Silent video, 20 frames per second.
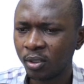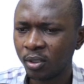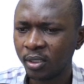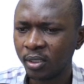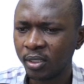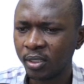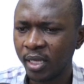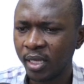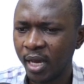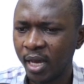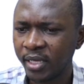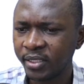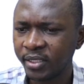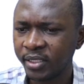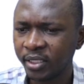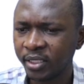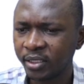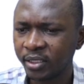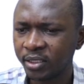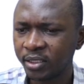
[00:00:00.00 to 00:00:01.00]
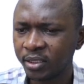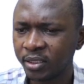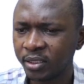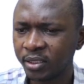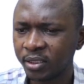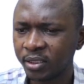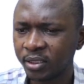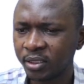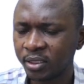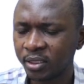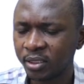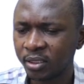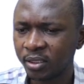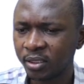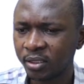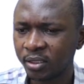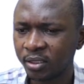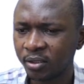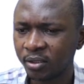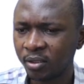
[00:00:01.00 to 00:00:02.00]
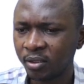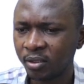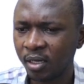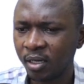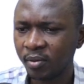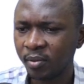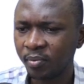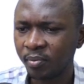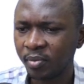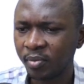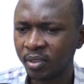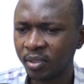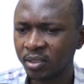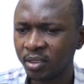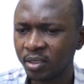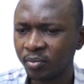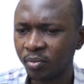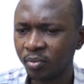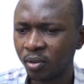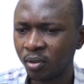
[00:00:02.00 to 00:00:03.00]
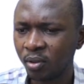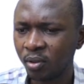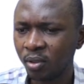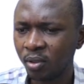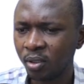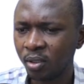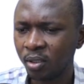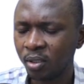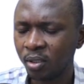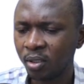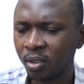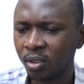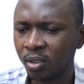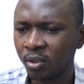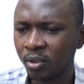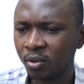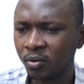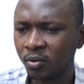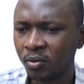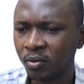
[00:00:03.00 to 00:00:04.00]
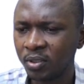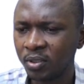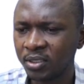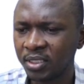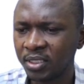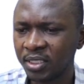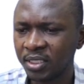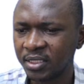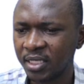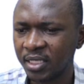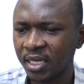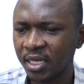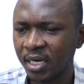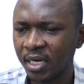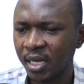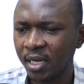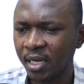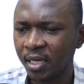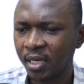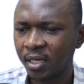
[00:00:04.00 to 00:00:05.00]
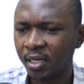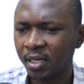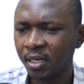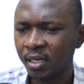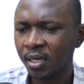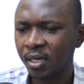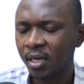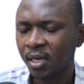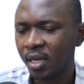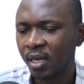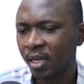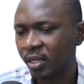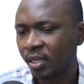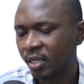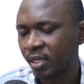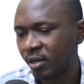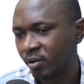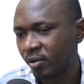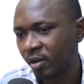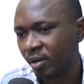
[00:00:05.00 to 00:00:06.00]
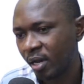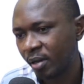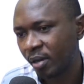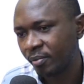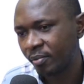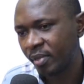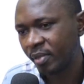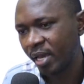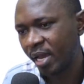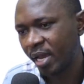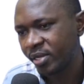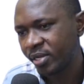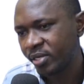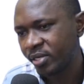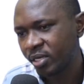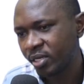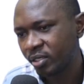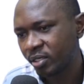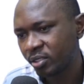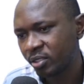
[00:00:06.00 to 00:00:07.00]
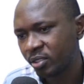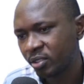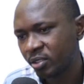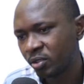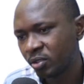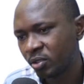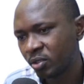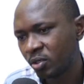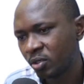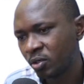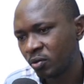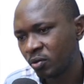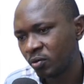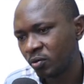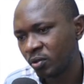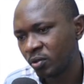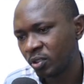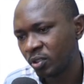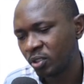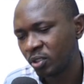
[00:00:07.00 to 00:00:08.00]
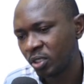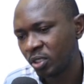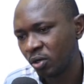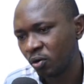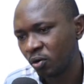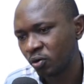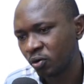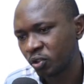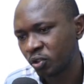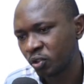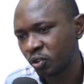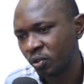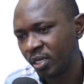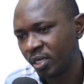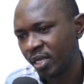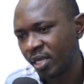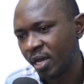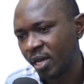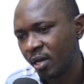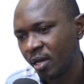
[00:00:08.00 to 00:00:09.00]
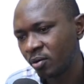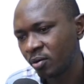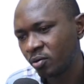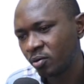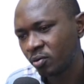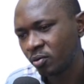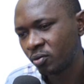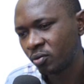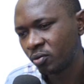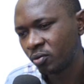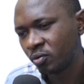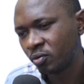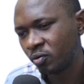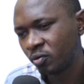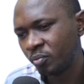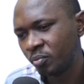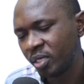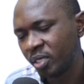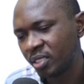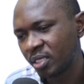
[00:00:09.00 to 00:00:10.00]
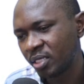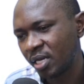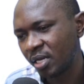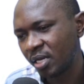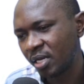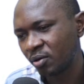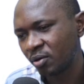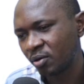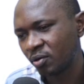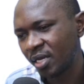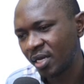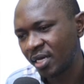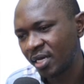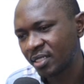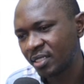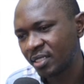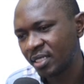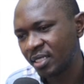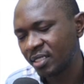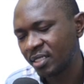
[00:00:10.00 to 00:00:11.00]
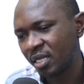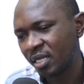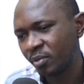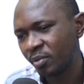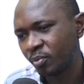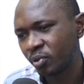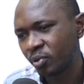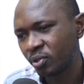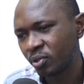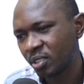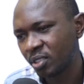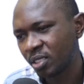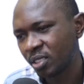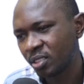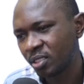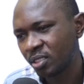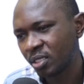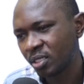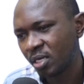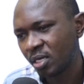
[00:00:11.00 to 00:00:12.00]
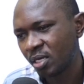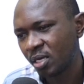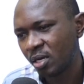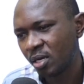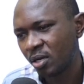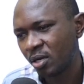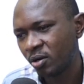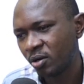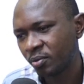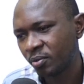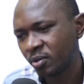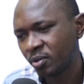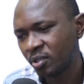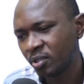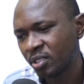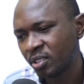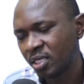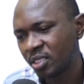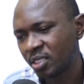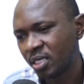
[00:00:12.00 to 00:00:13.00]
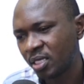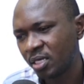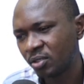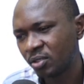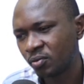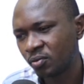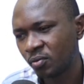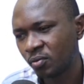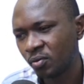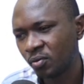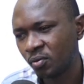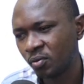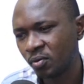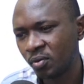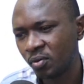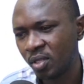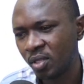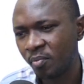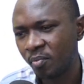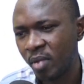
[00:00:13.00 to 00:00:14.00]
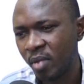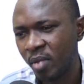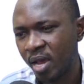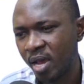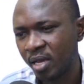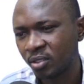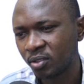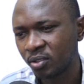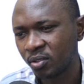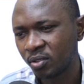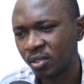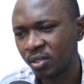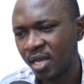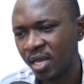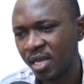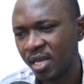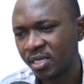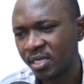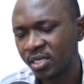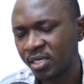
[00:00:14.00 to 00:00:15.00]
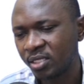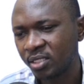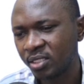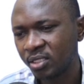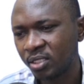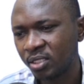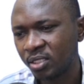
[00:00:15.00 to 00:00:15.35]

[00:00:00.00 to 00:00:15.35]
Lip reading: the agent, we have the principal, who is the seller. Then we have the agent, who is the auctioneer, who basically conducts the sale process, and of course they are selling to the buyer. So the agent